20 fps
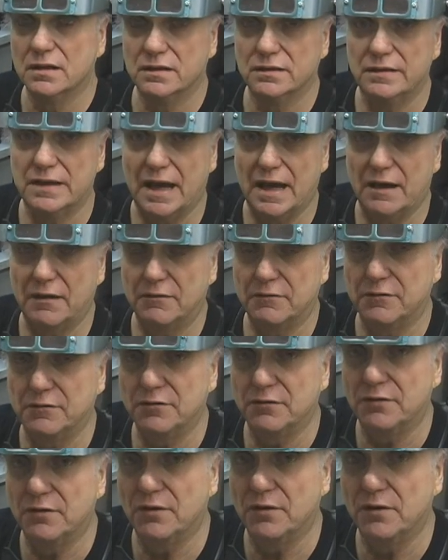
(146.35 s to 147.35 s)
Now,
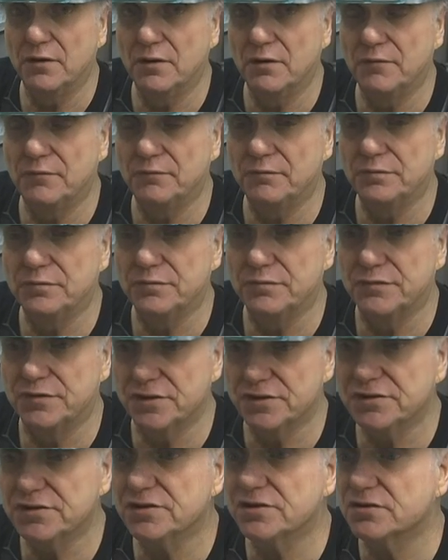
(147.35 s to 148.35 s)

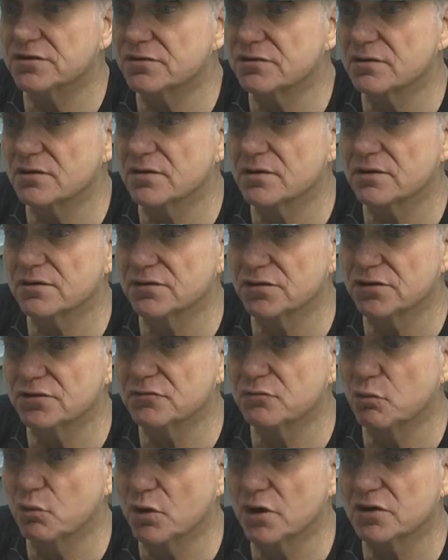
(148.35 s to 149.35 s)
this
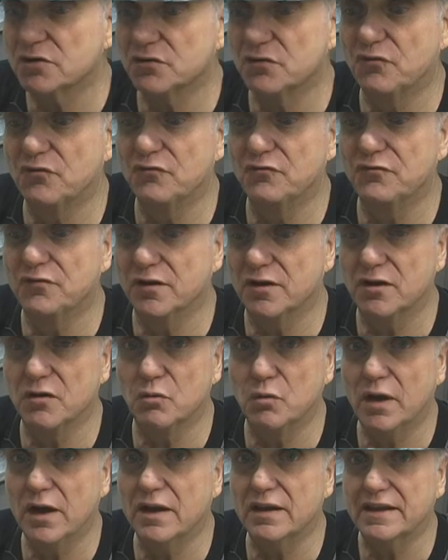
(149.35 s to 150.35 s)
works very
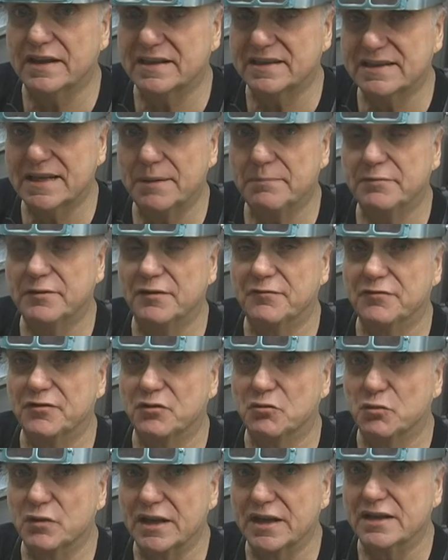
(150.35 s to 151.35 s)
well, except if the
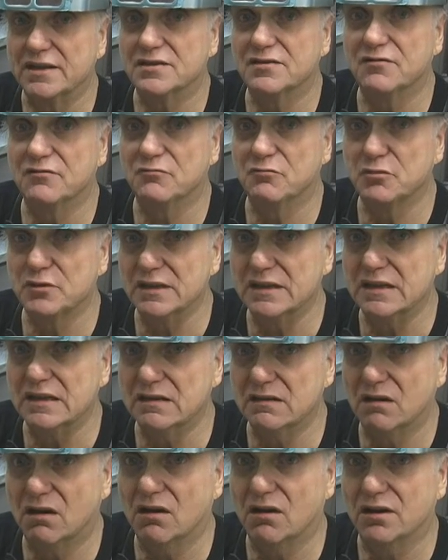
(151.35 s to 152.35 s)
ring is really
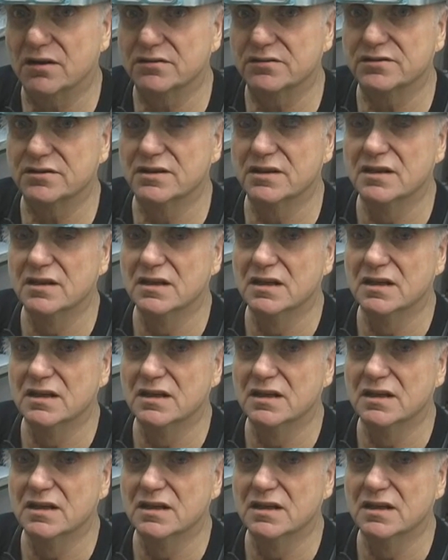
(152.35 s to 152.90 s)
large.